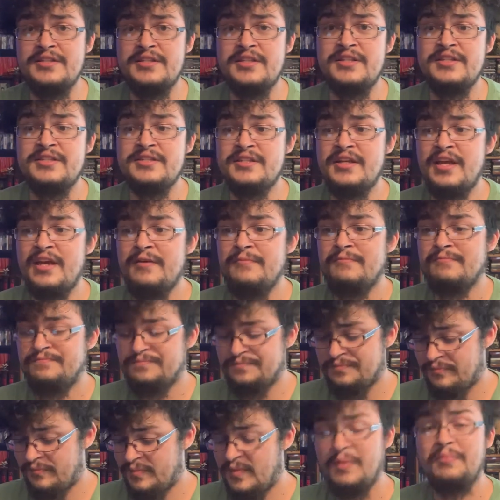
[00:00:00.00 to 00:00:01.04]
to this
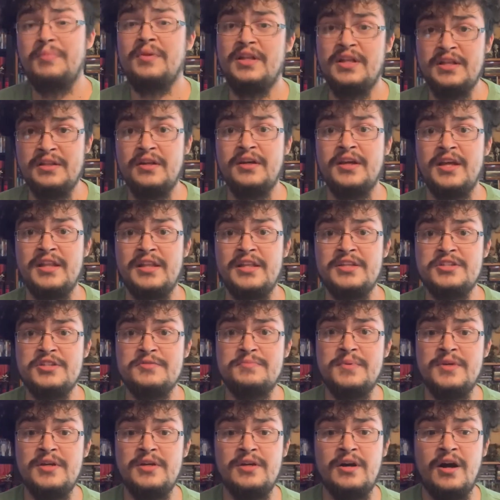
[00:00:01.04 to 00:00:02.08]
game. But again, let's
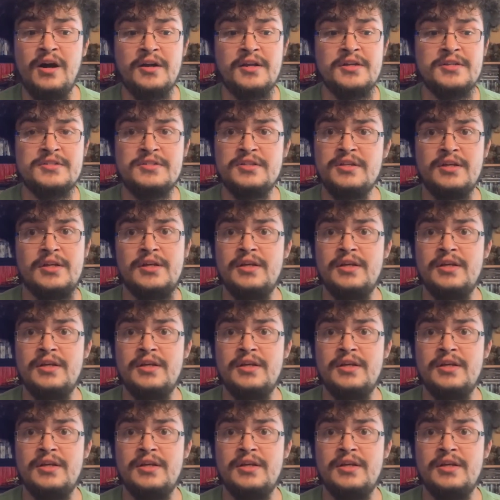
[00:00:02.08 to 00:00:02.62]
just be honest.